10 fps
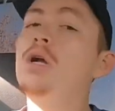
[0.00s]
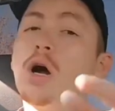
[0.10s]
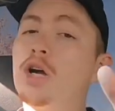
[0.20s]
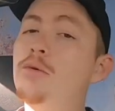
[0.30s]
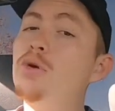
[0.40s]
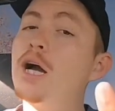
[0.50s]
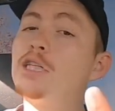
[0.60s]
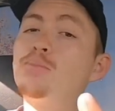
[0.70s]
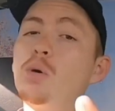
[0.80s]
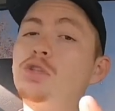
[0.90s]
I'll keep you
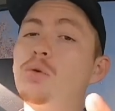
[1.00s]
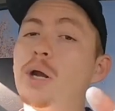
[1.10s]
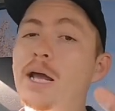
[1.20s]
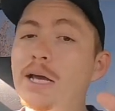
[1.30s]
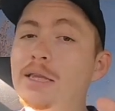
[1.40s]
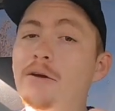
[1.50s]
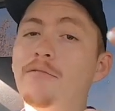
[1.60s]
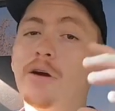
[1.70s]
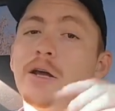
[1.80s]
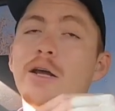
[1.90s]
guys posted when I get that
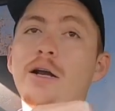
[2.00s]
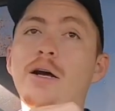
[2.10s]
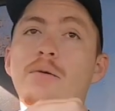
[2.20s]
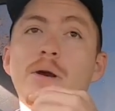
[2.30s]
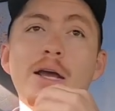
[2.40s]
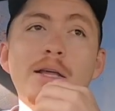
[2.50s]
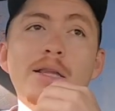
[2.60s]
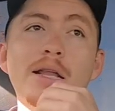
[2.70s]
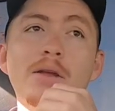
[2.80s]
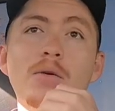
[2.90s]
fucking when I get
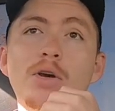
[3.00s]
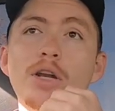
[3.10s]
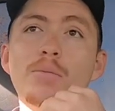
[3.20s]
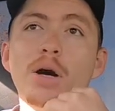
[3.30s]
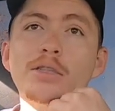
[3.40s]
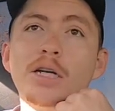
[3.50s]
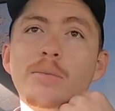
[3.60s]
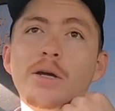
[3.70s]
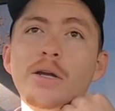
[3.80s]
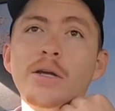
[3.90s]
that little goodie box that
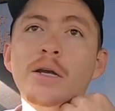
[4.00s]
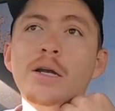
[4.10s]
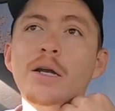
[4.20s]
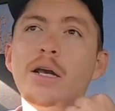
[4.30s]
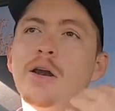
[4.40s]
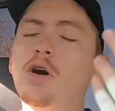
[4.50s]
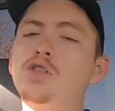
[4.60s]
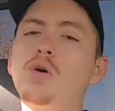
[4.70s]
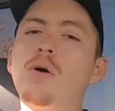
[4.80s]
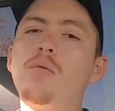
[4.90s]
I'm getting, and
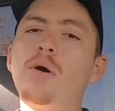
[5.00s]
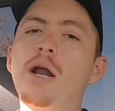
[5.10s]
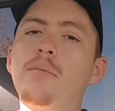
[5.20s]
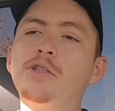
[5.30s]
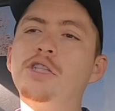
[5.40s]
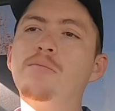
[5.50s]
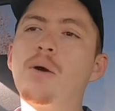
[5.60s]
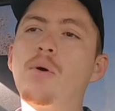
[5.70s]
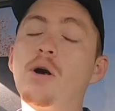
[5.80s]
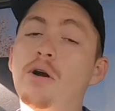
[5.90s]
also when I receive my
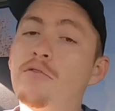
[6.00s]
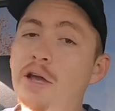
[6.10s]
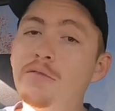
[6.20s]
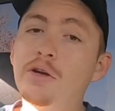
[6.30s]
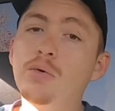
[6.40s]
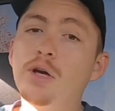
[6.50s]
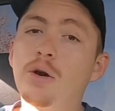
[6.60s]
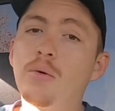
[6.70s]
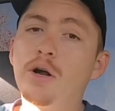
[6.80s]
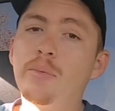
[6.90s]
rod, or if I even do get
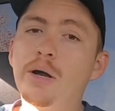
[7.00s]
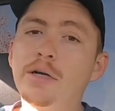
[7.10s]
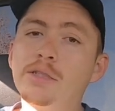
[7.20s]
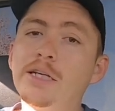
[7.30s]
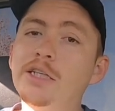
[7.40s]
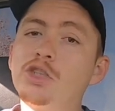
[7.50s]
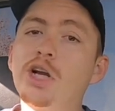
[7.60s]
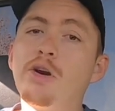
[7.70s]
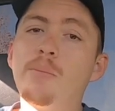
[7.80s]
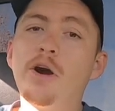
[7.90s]
a rod back, because I did
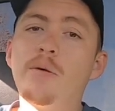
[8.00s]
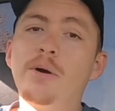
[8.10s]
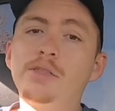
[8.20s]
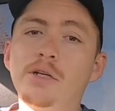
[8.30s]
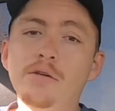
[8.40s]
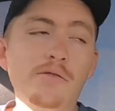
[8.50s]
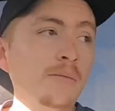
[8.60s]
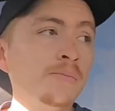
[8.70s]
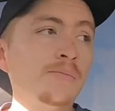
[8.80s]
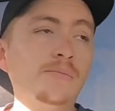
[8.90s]
try to repair it myself,
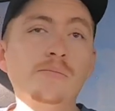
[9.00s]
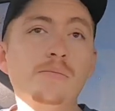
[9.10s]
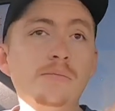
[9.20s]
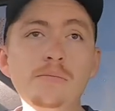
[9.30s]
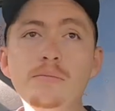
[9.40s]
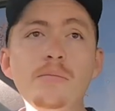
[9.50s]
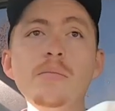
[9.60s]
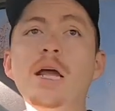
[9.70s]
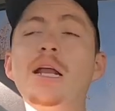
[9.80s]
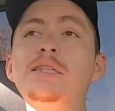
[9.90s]

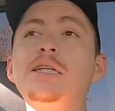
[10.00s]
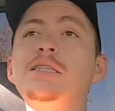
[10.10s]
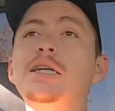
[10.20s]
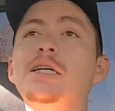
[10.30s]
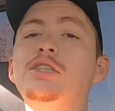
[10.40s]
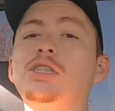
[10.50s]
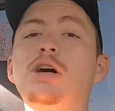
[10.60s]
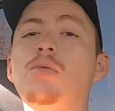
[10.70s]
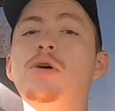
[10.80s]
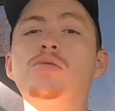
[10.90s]
and I sent it in just
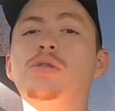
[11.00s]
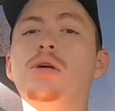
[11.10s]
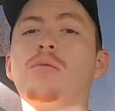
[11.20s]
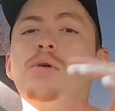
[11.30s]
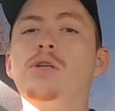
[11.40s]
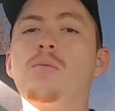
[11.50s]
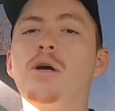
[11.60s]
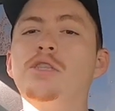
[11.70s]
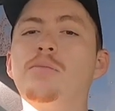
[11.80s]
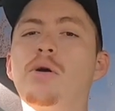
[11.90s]
how it was with the
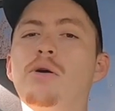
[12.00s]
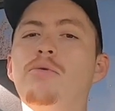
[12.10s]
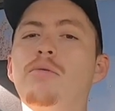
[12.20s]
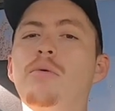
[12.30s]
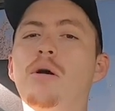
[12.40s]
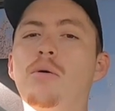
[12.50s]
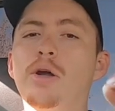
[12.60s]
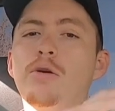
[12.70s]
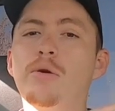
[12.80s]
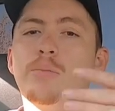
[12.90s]
rod tip
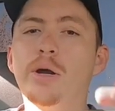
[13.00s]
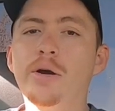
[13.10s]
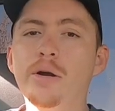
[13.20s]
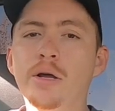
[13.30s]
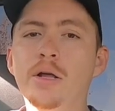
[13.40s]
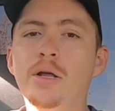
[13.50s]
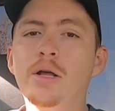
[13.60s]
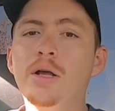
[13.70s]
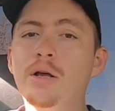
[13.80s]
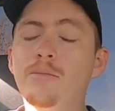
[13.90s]
already repaired.
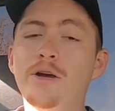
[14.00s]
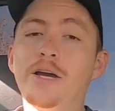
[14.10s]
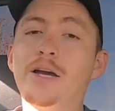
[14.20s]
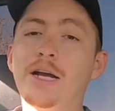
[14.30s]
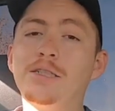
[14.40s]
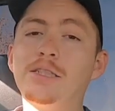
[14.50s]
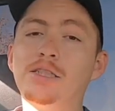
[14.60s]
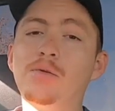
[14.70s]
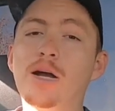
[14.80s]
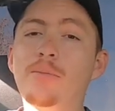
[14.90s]
But yeah, guys, let's
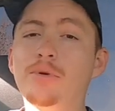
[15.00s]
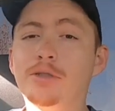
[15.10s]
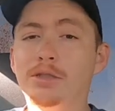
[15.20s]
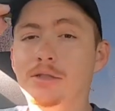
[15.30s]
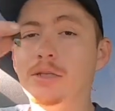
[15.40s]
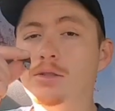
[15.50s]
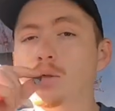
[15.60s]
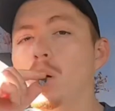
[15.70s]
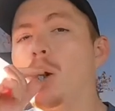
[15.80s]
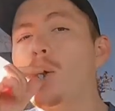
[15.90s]
see what happens. Stay tuned.